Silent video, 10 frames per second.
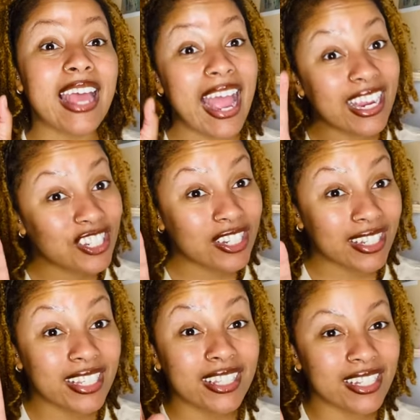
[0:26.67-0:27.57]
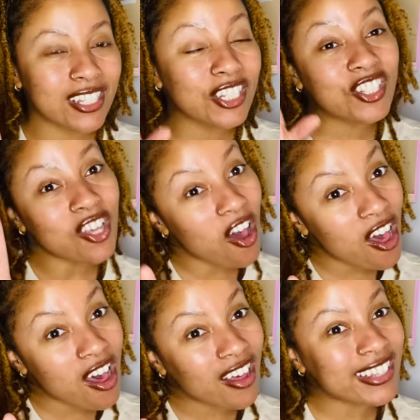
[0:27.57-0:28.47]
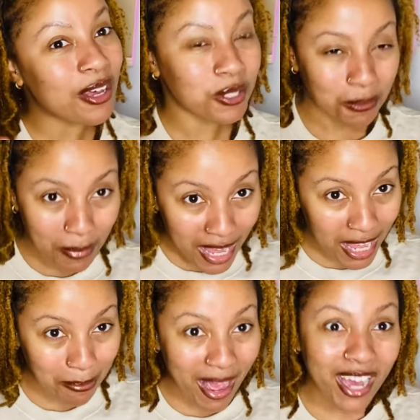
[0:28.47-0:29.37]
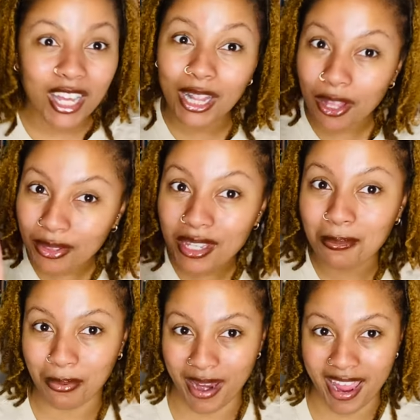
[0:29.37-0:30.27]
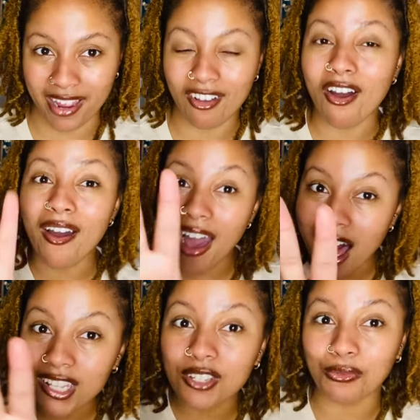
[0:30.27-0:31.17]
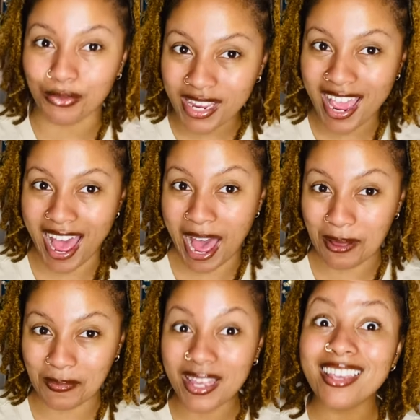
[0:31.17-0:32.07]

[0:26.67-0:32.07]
Actually, this is a doll that was made by a clothing brand called House of Rehab.